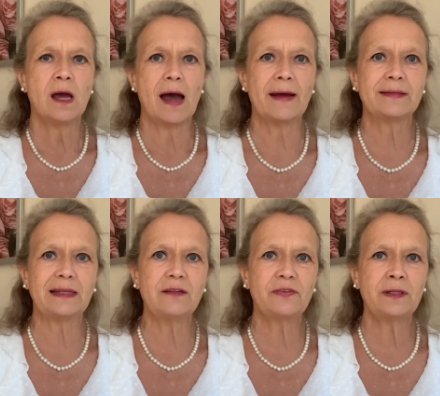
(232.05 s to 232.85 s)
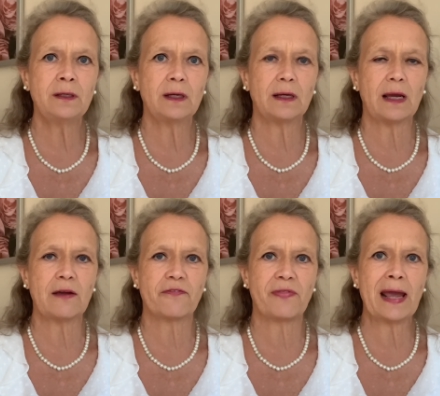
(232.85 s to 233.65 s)
And even
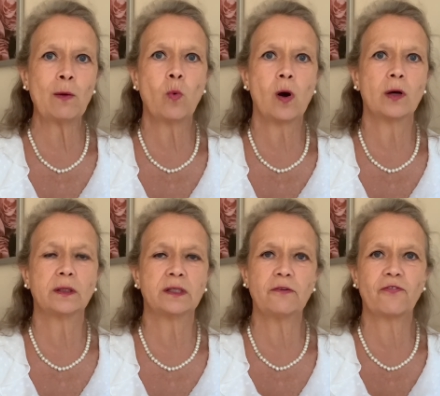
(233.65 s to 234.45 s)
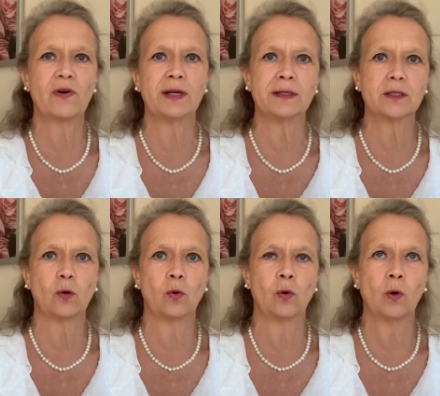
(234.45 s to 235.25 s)
if they were different,
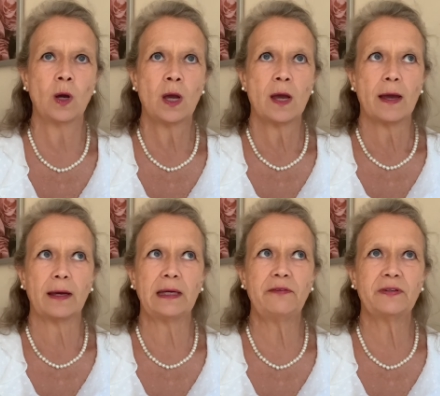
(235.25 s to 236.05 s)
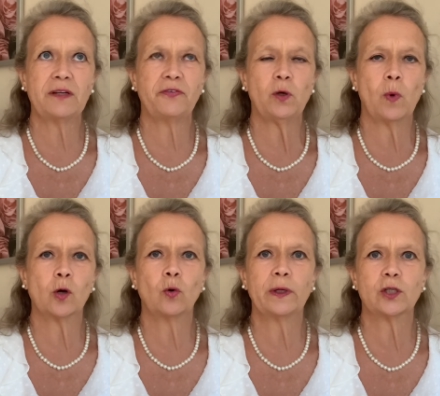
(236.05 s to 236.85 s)
or even if you were
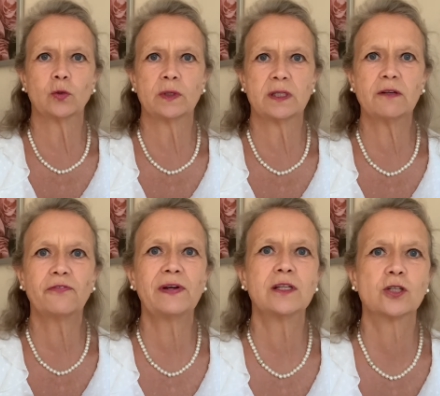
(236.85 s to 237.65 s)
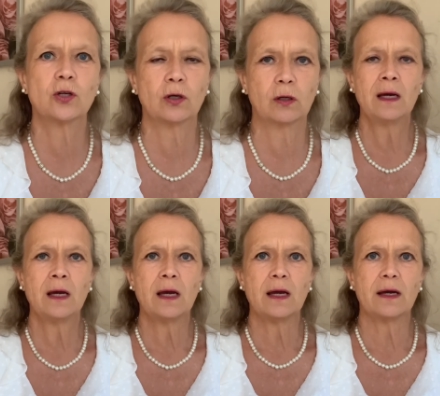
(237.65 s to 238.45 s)
going to a different circle,
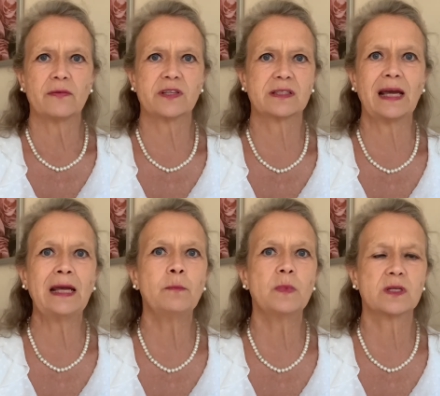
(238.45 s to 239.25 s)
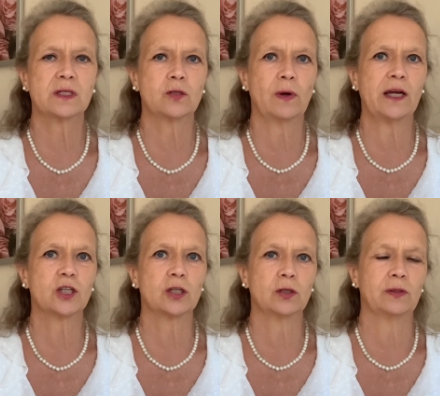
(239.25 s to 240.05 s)
the same situation could